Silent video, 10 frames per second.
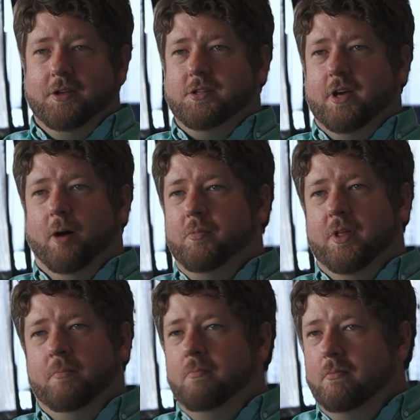also help
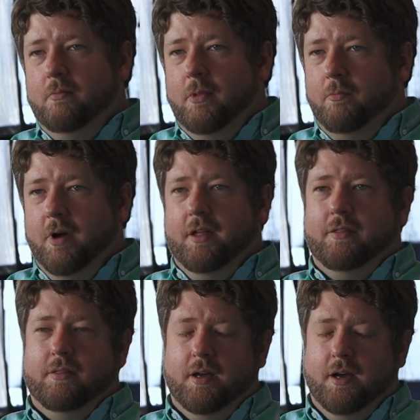them
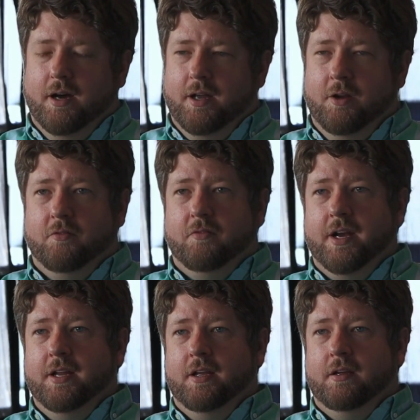with
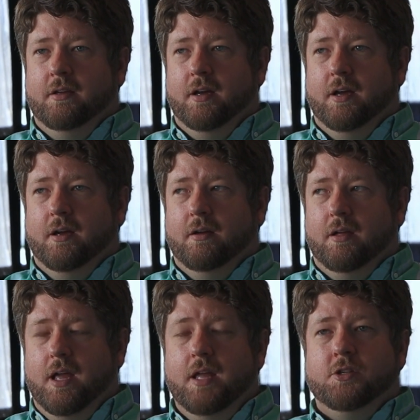finding
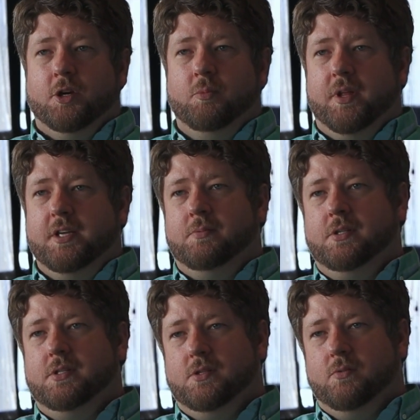intern
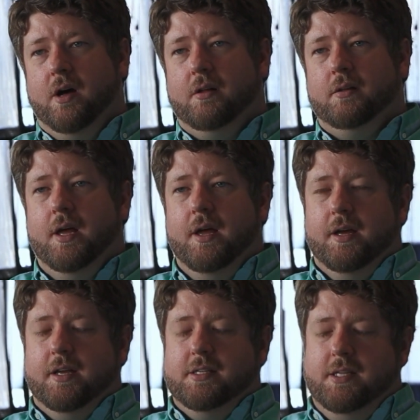placements as well,
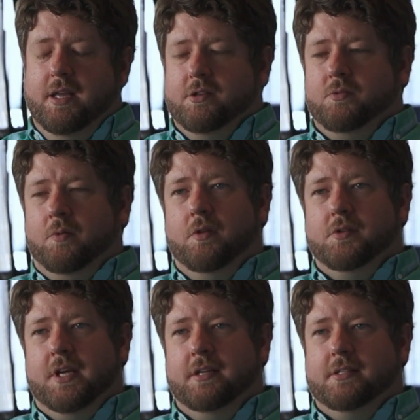because it's one of
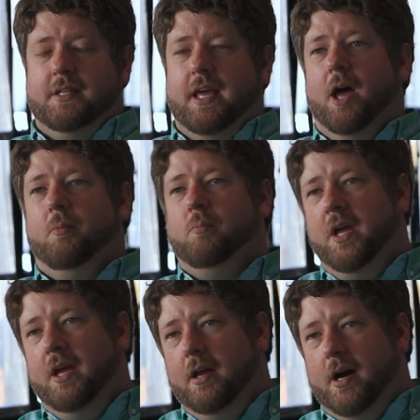those things that they help
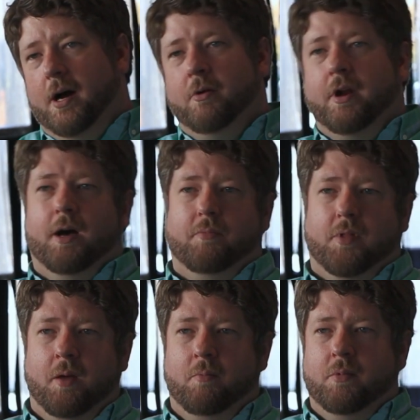me, I want to help
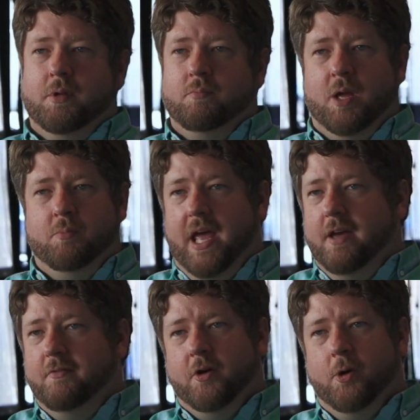them and pay
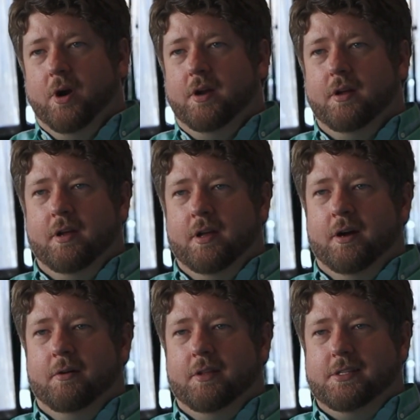it forward.
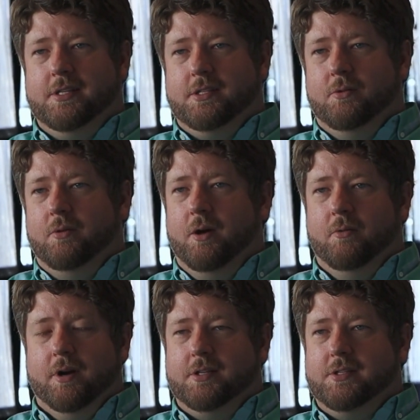That's just the way it
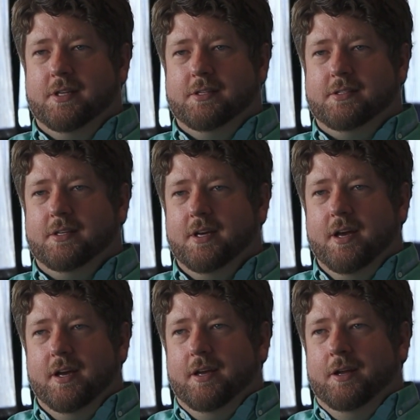works.
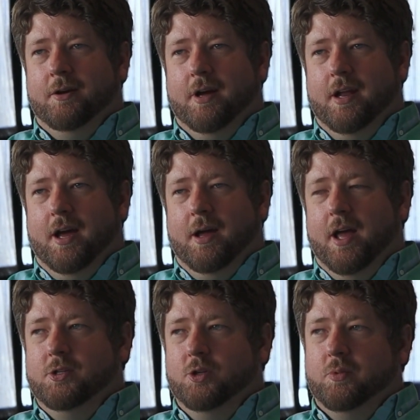
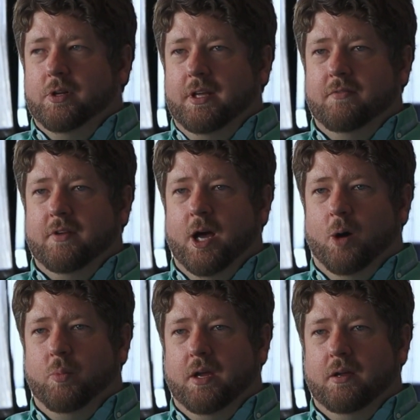I do believe in
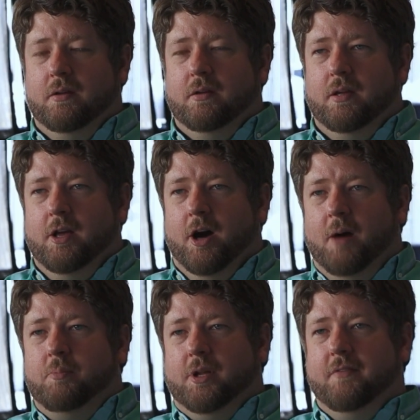helping
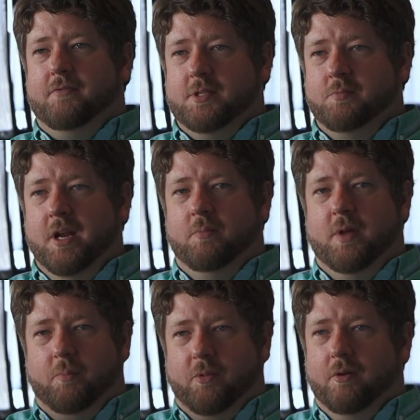uplift as many
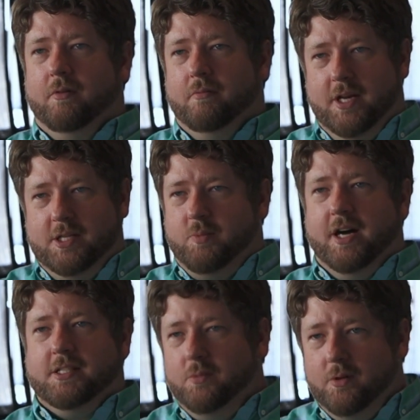people as
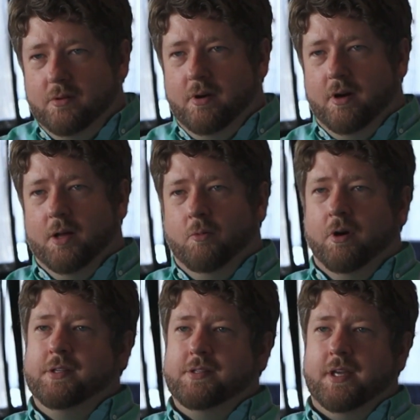possible all at
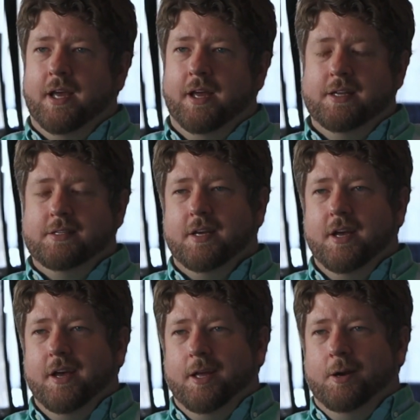once, and
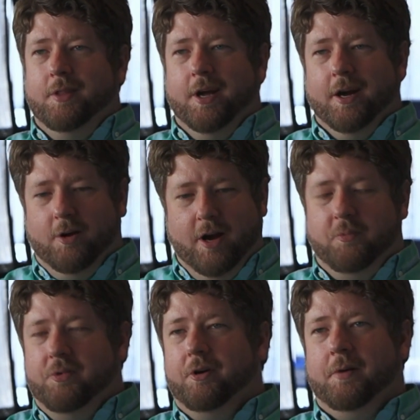they're a
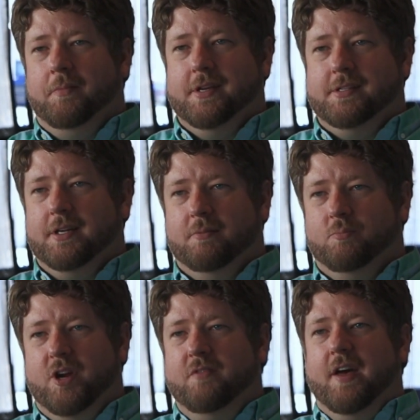great program because they're
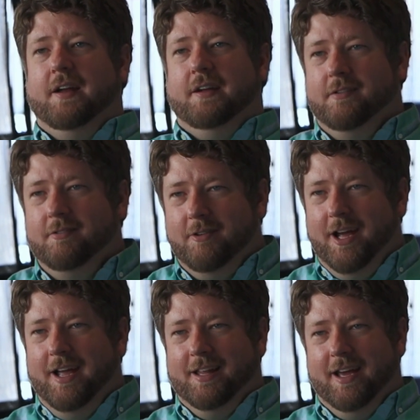pre-vetted,
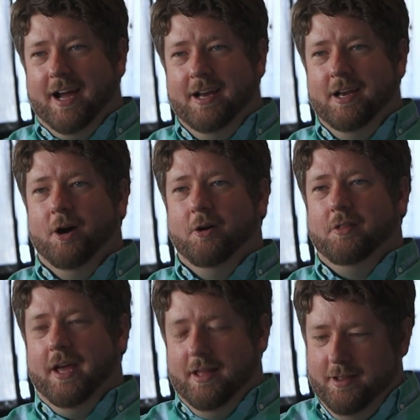right? Like I know
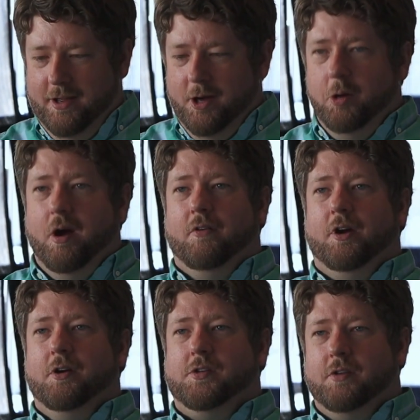that whoever
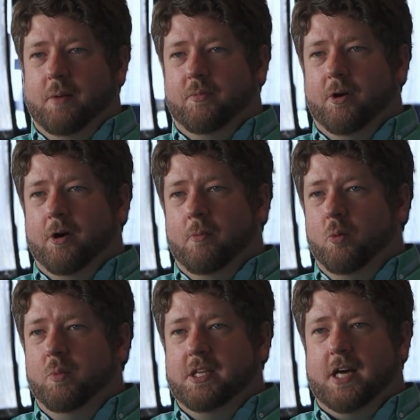goes through that program
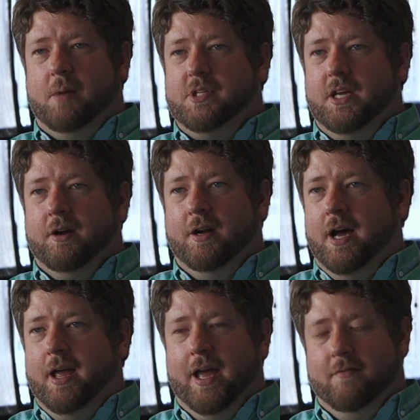will be top tier, and
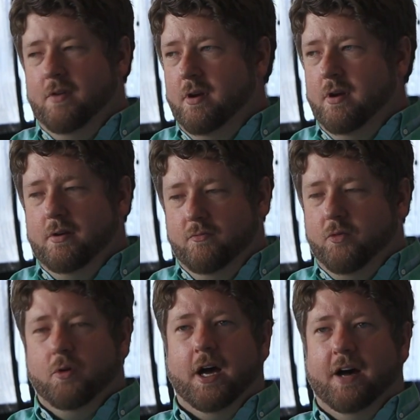I have
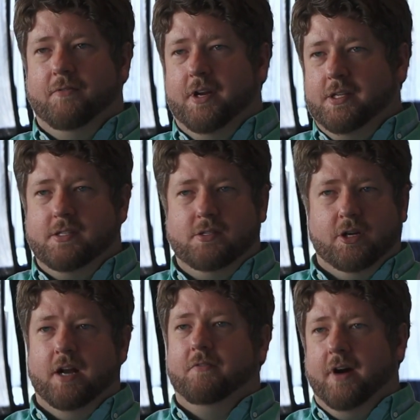full confidence
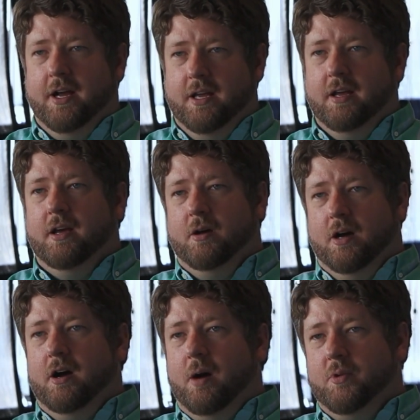trying to find a
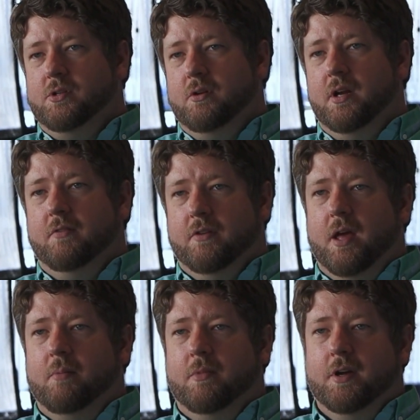opportunity for
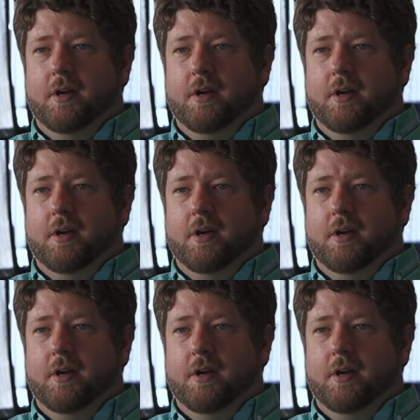them.